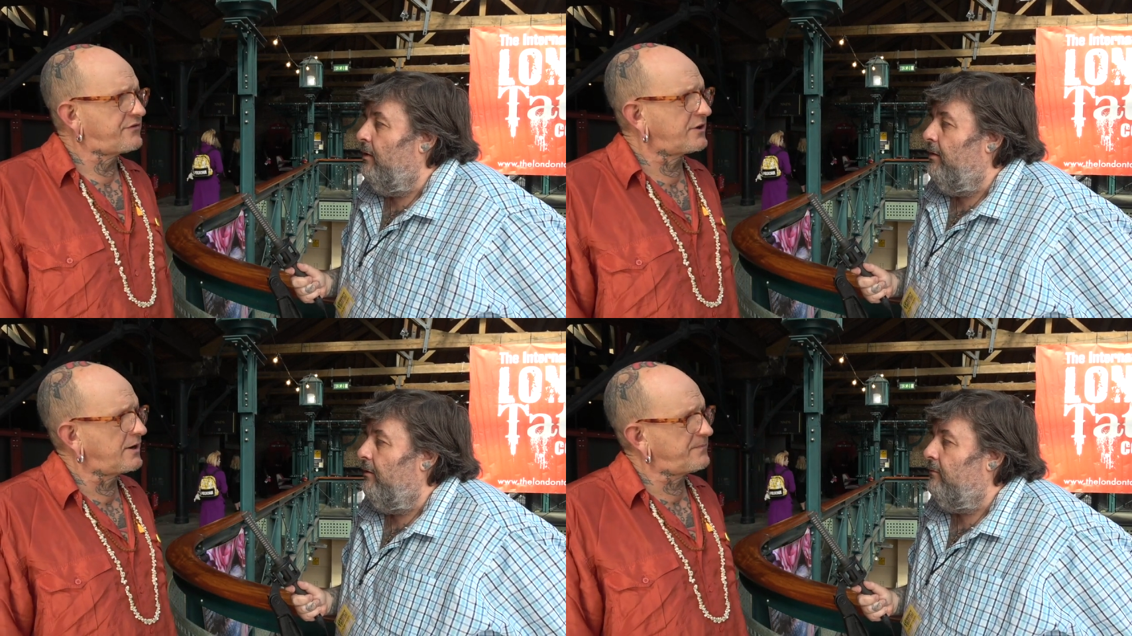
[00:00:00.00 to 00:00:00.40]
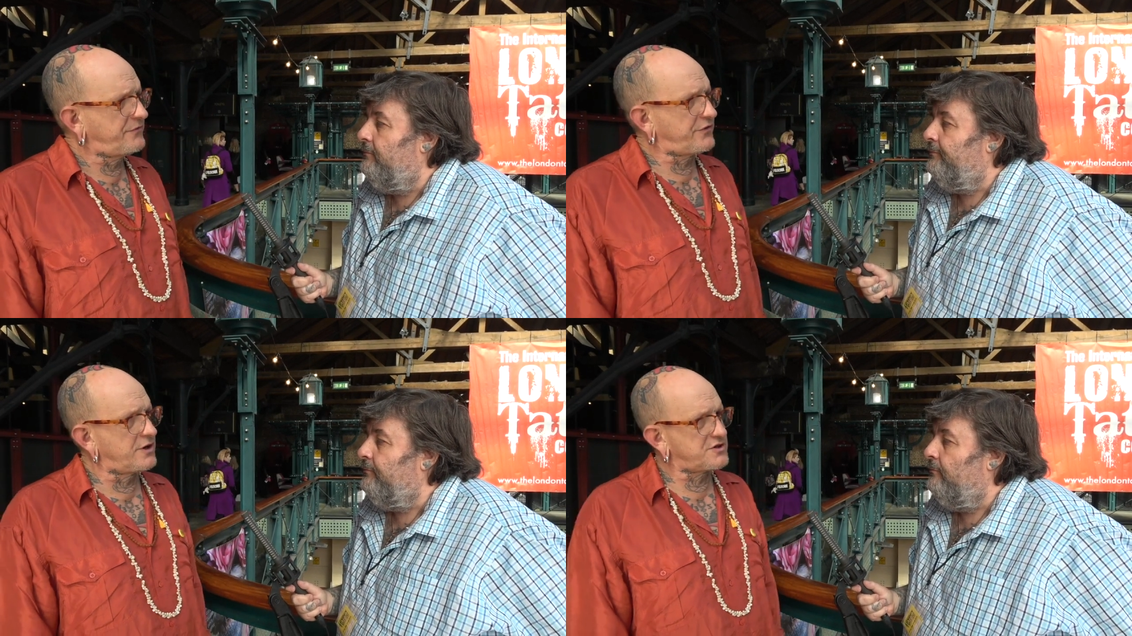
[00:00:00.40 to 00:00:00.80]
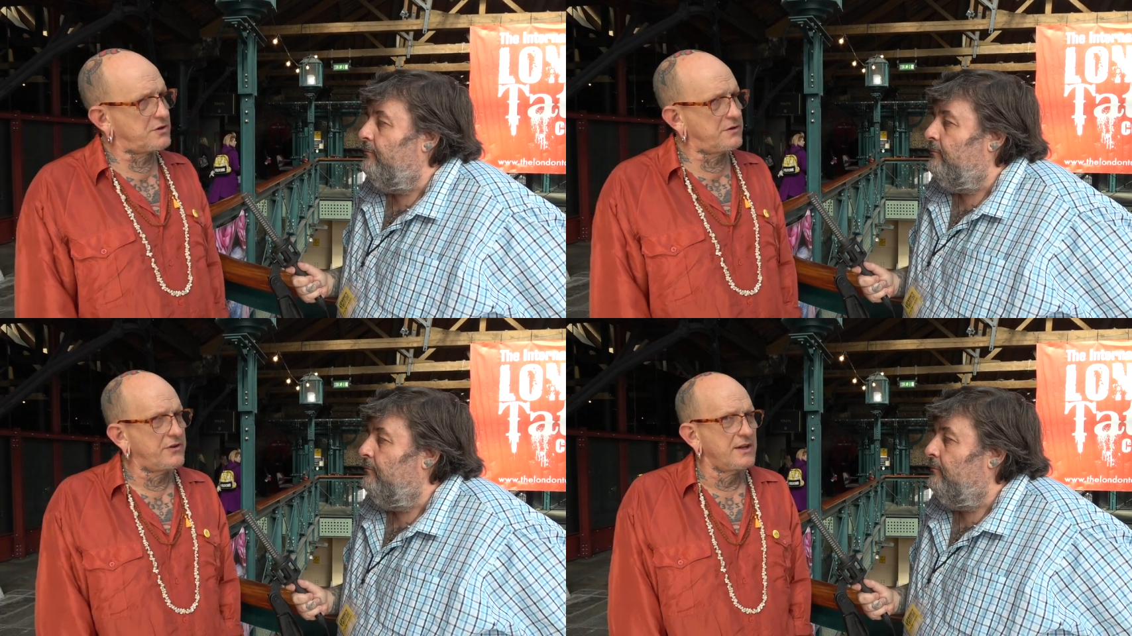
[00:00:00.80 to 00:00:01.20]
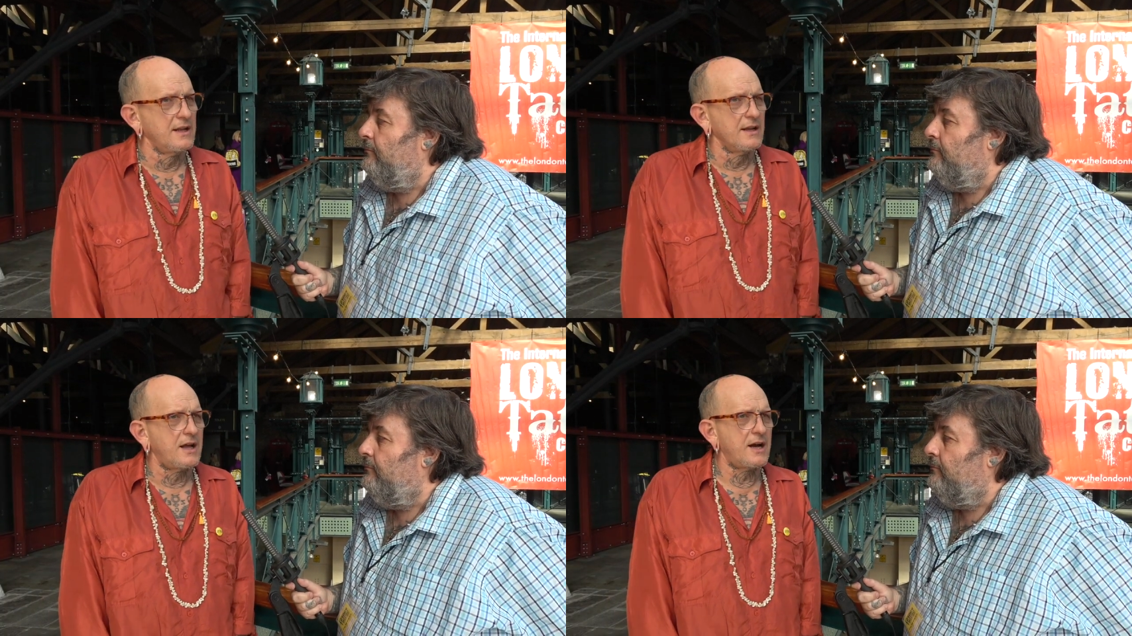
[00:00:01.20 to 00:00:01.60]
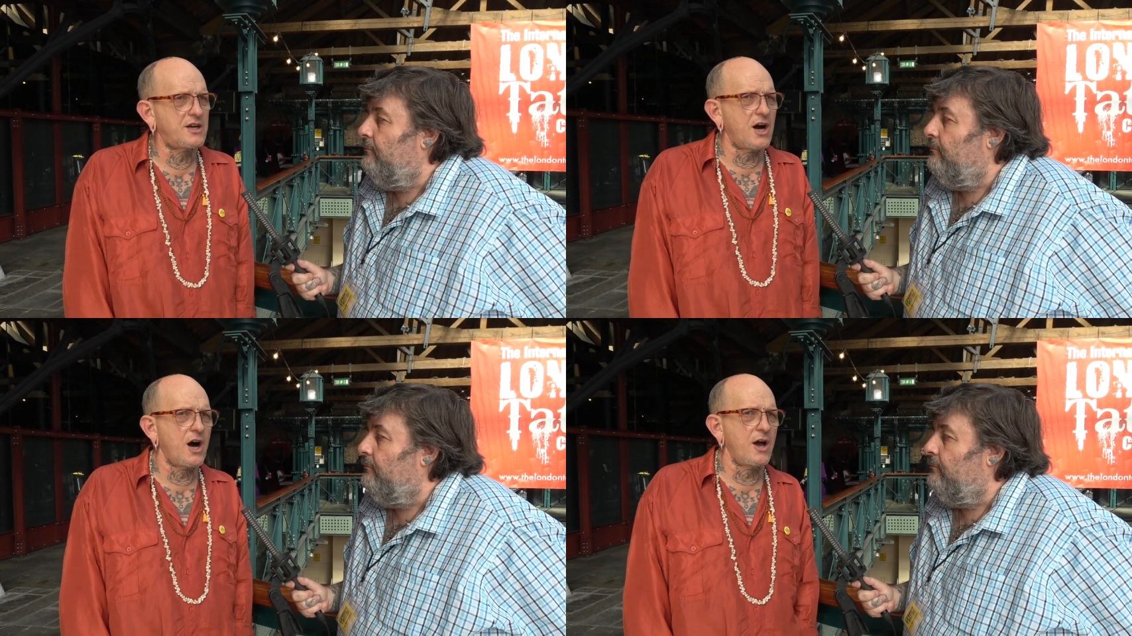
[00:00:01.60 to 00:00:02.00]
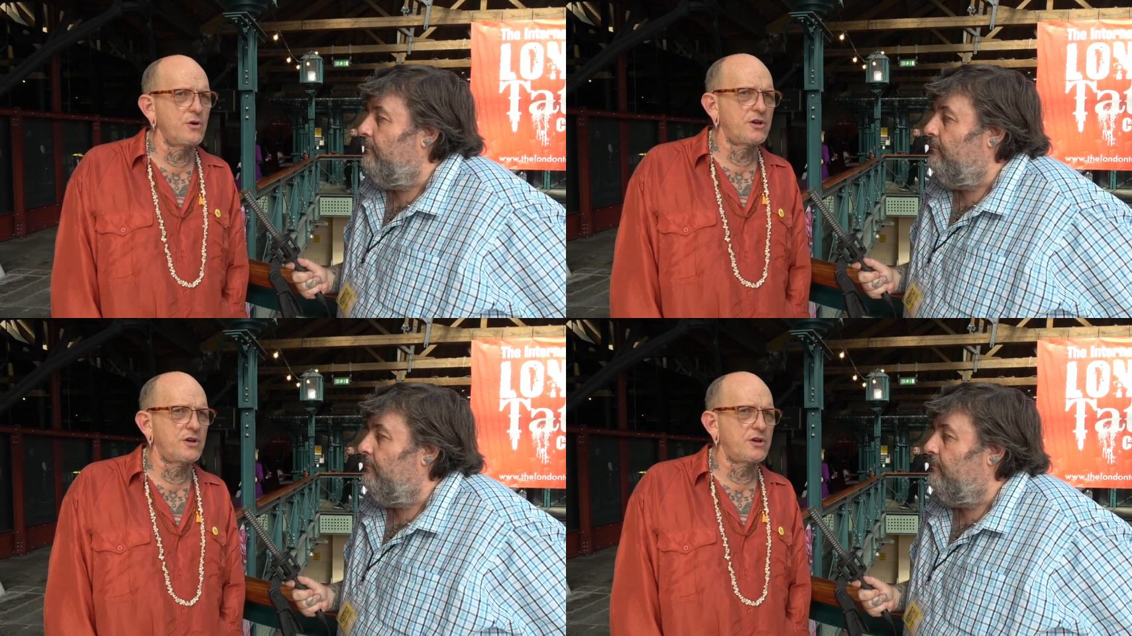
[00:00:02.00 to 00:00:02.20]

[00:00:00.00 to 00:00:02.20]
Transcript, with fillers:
Speaker 1: For a for a sort of a guy